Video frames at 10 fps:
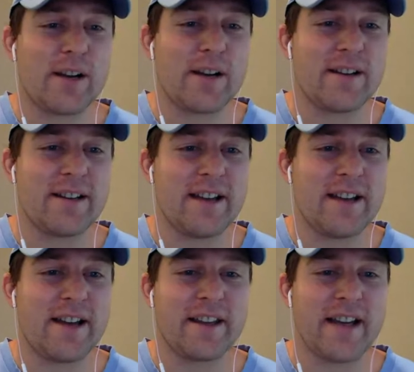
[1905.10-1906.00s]
as well,
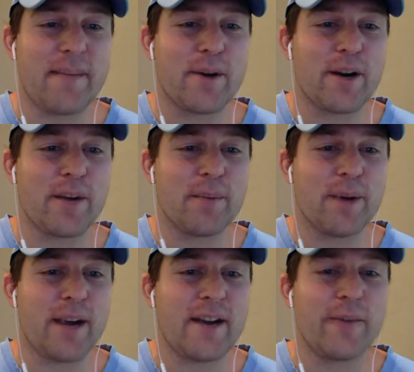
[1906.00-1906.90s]
and uh, the combo
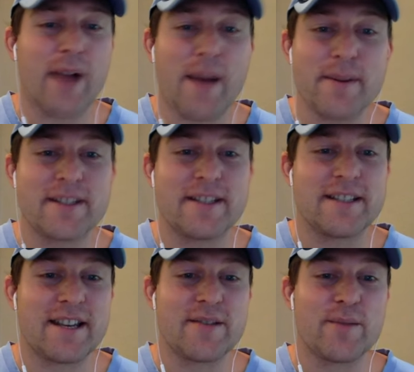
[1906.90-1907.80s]
guard Brandon
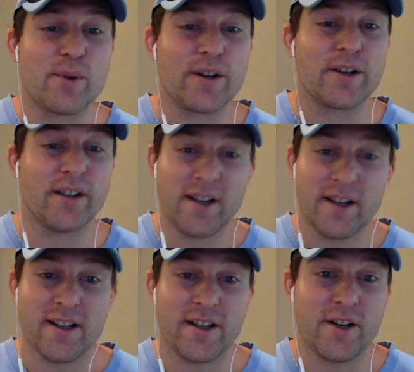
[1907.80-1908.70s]
Robinson says we're
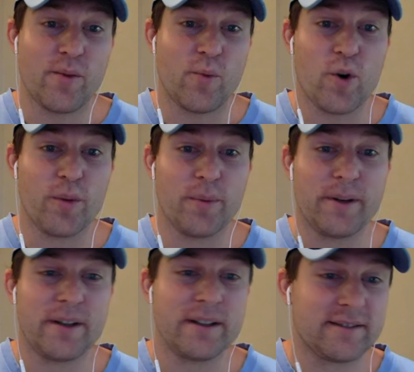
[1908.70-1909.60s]
you know
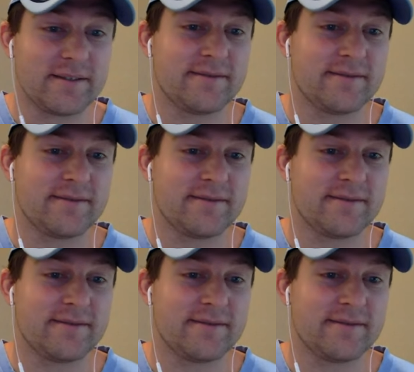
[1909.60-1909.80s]
warmer